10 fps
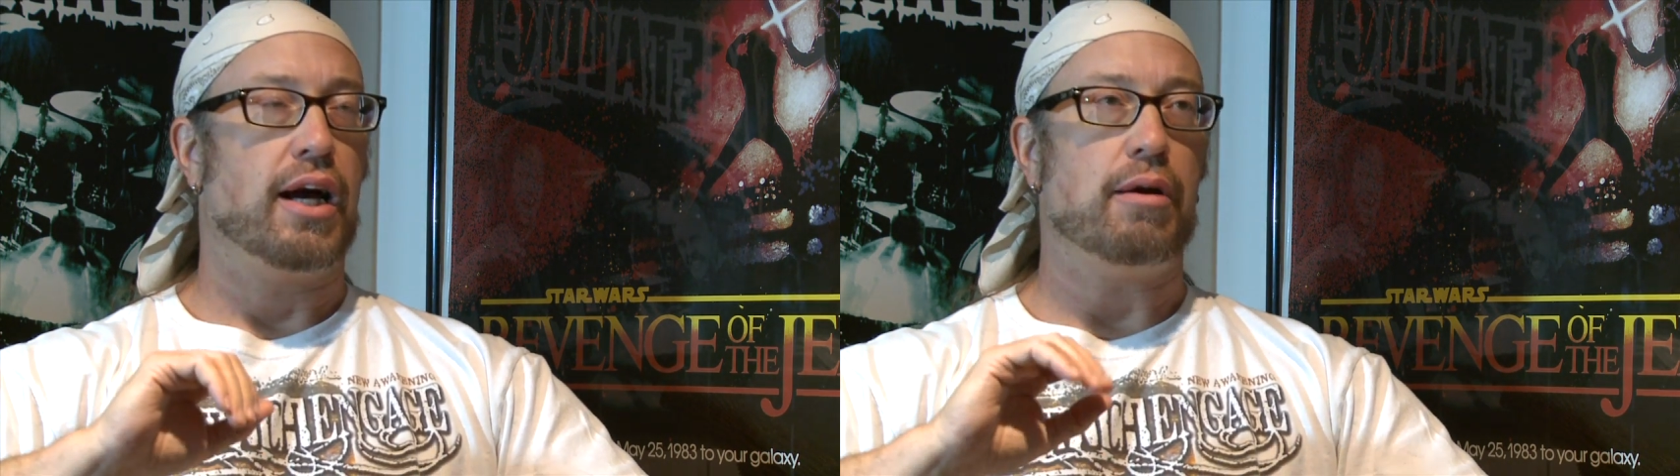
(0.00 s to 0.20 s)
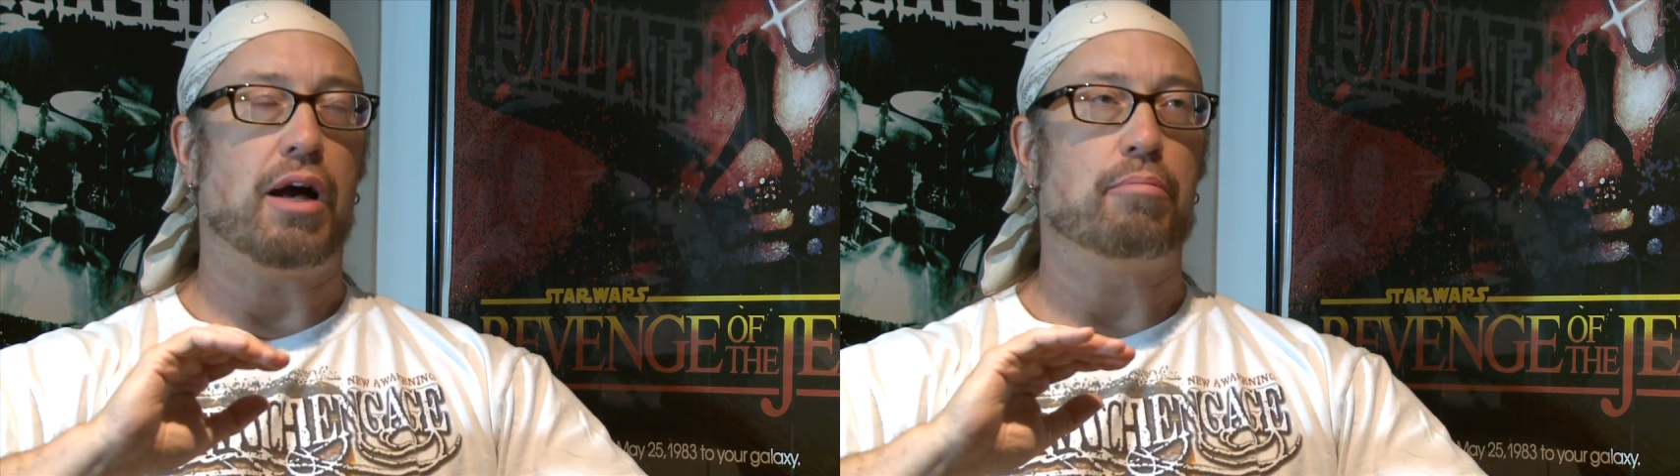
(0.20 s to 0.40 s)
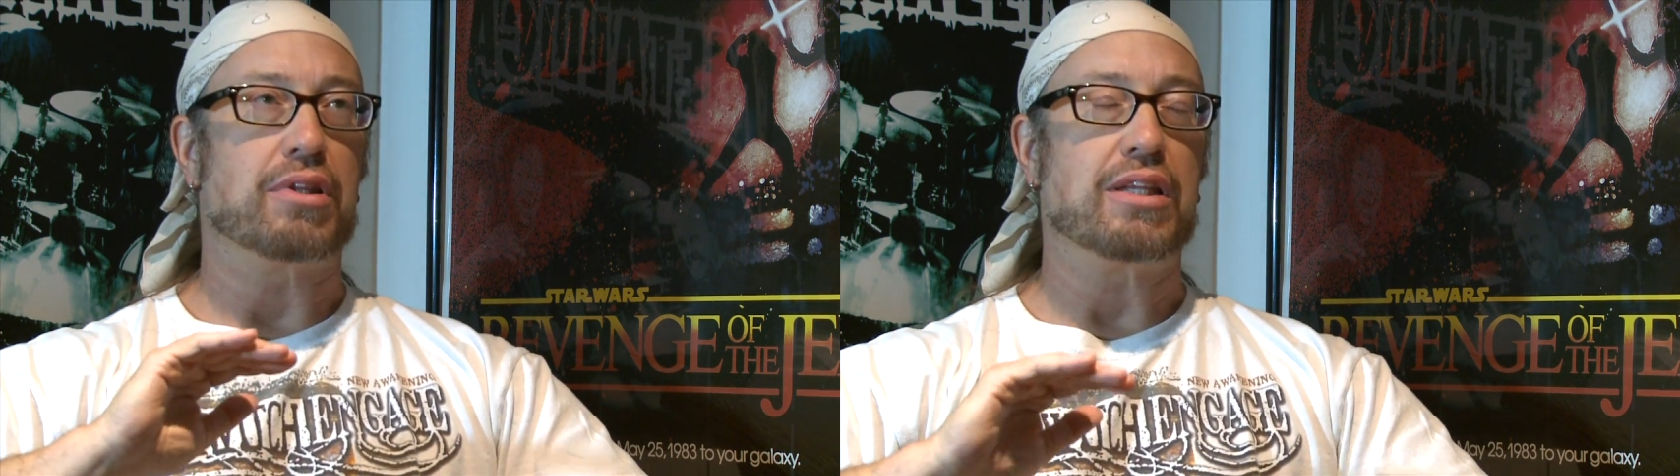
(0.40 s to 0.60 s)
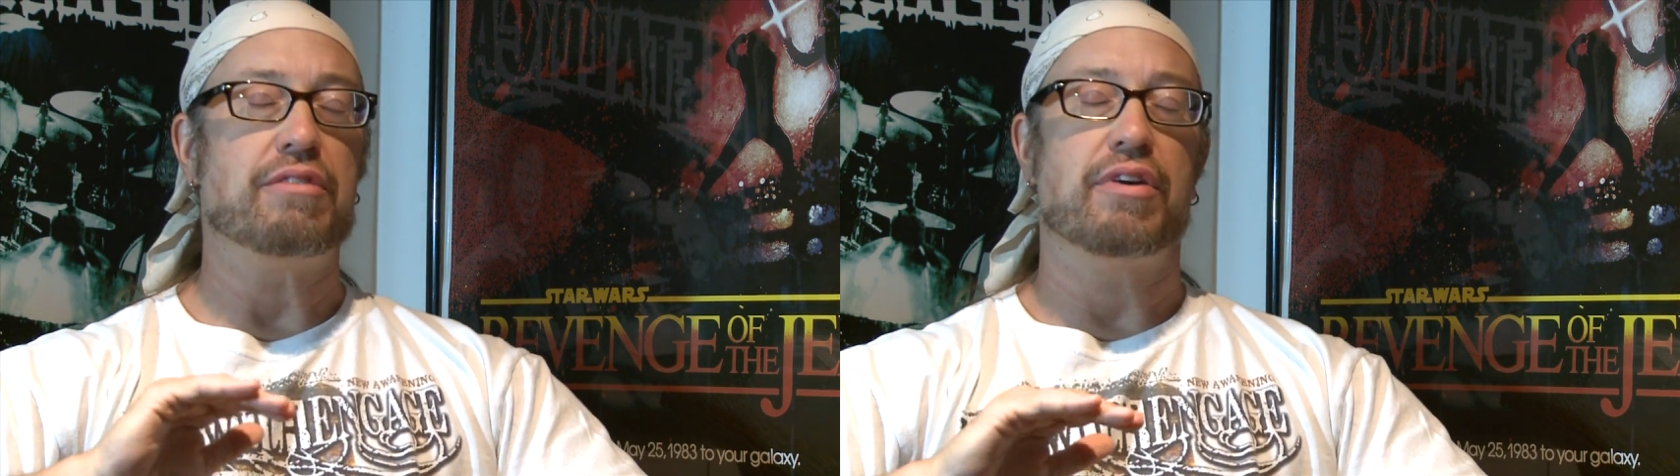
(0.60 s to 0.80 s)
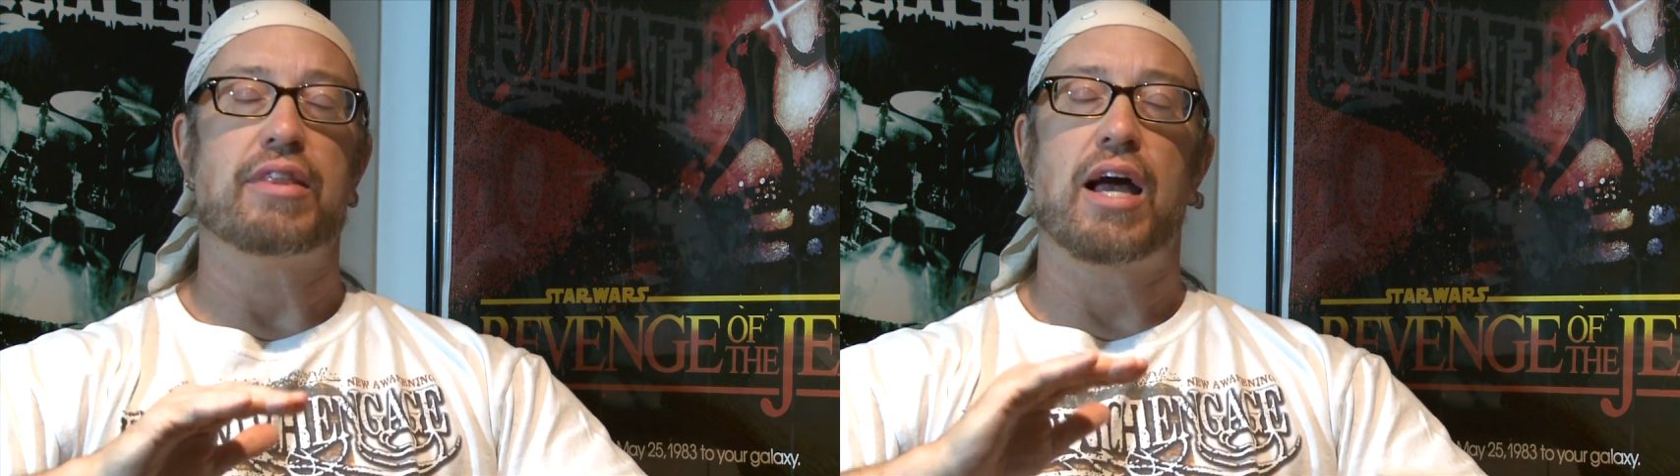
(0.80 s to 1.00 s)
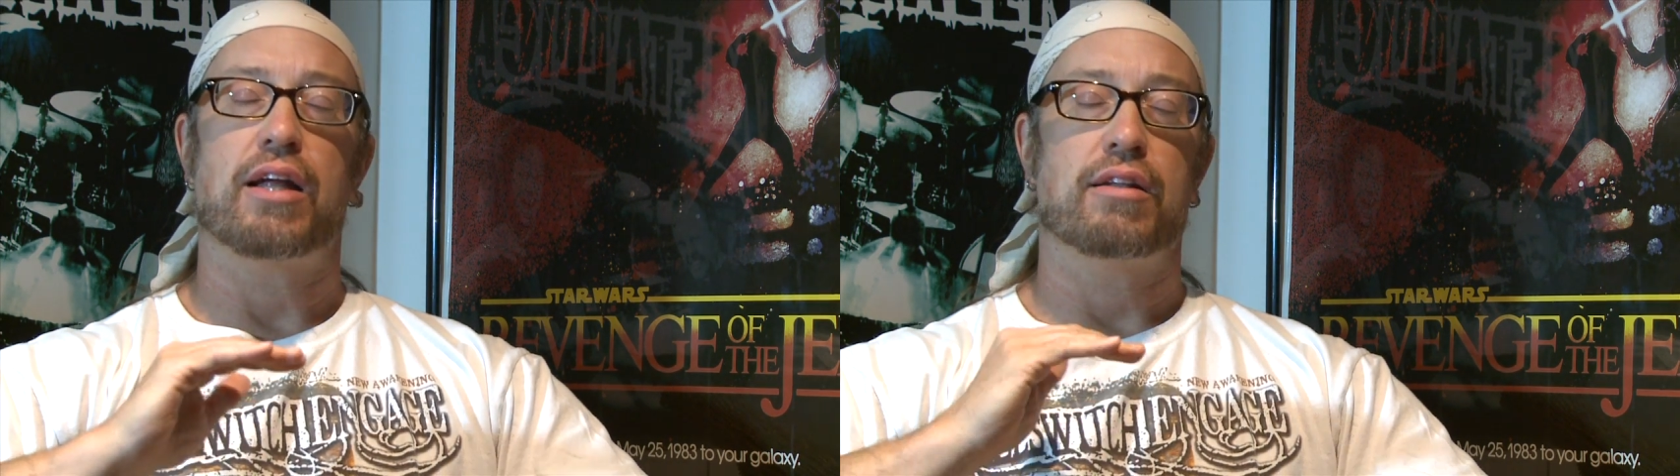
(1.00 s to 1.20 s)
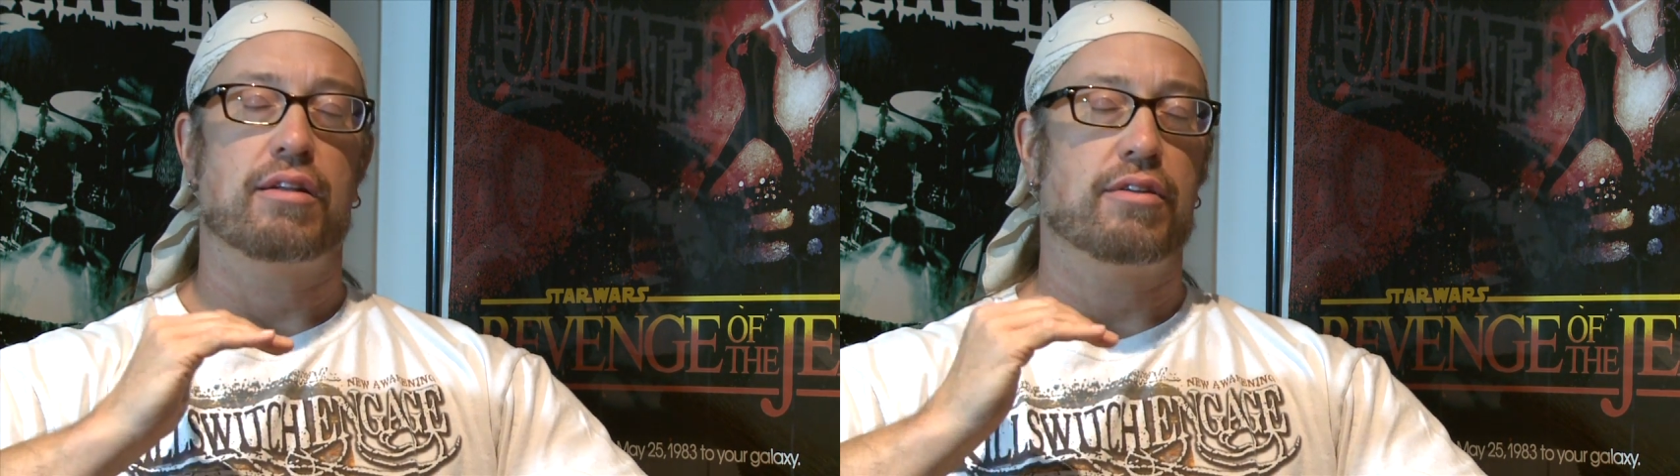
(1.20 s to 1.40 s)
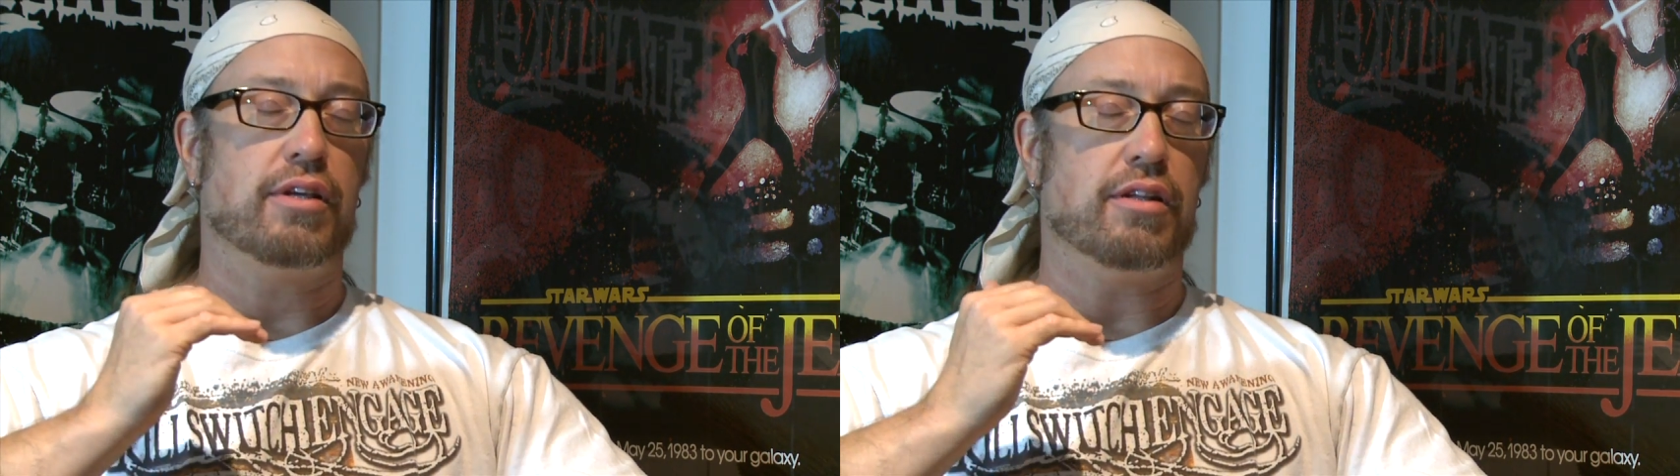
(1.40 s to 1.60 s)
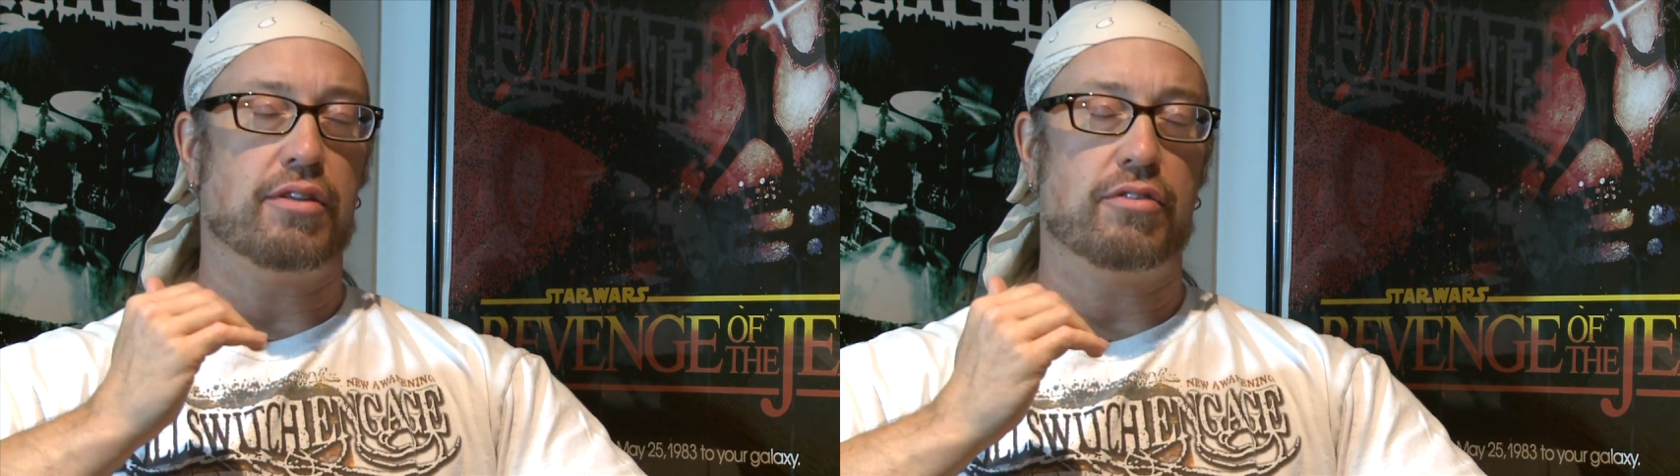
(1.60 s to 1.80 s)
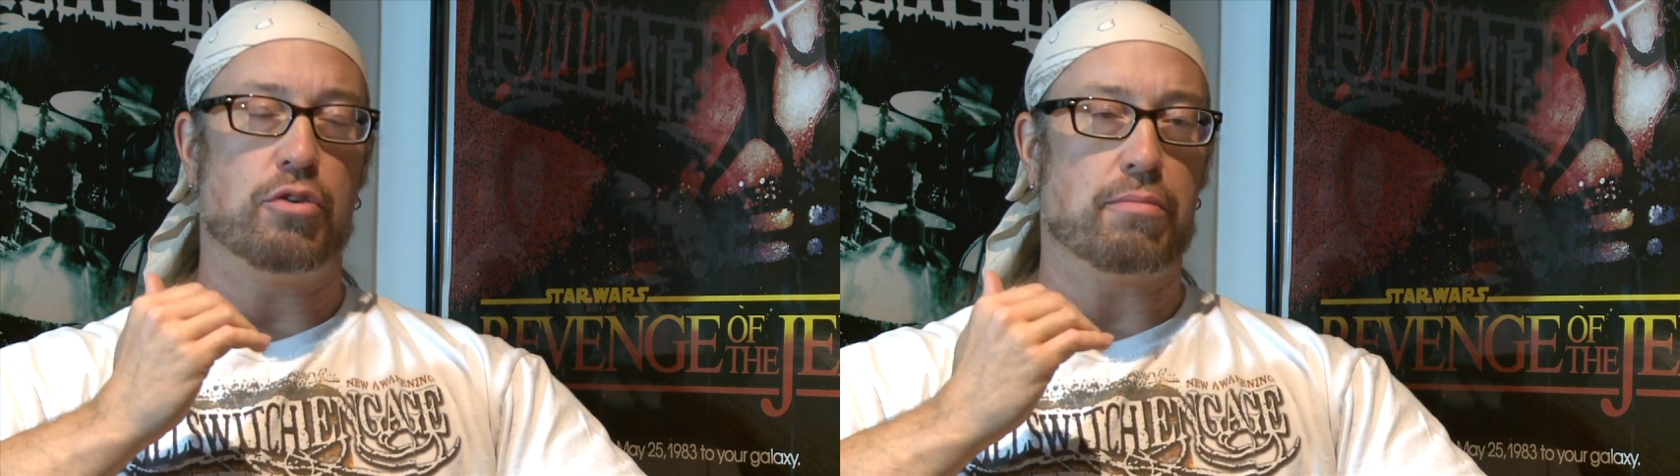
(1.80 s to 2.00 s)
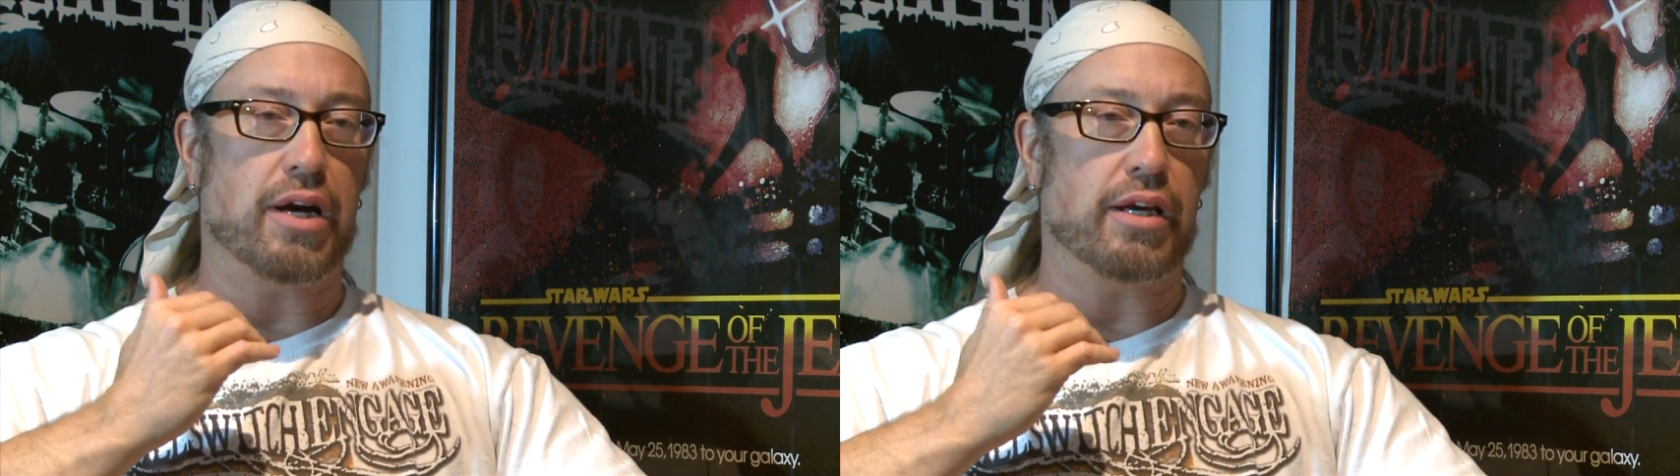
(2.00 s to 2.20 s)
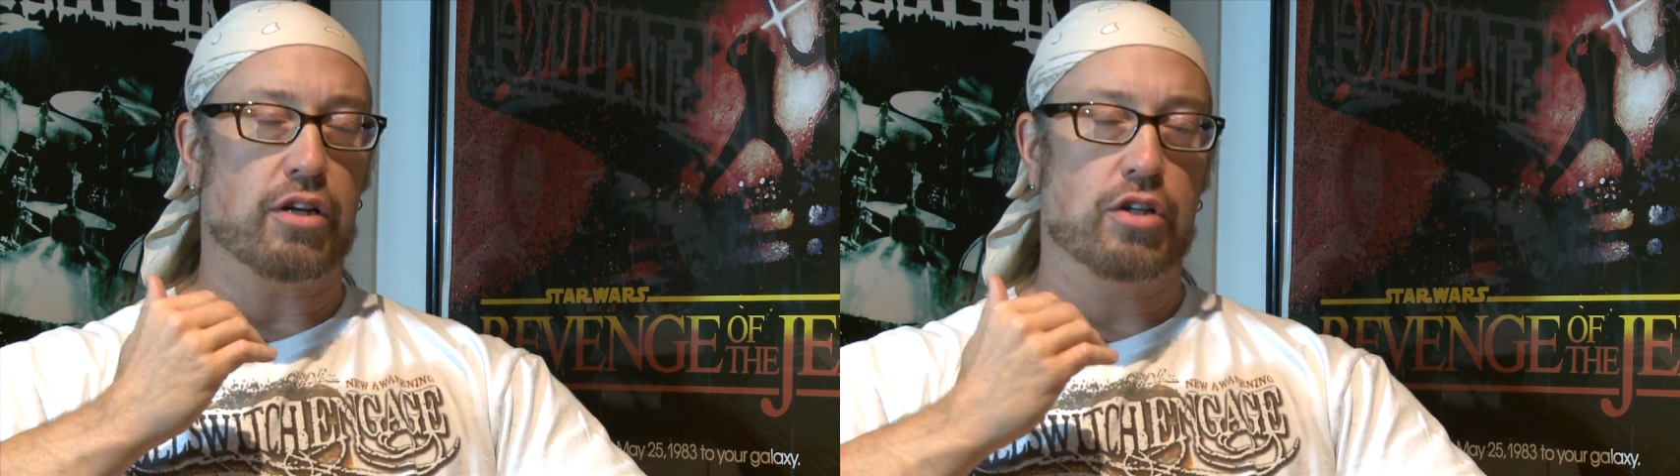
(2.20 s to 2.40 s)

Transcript: I believe in that to my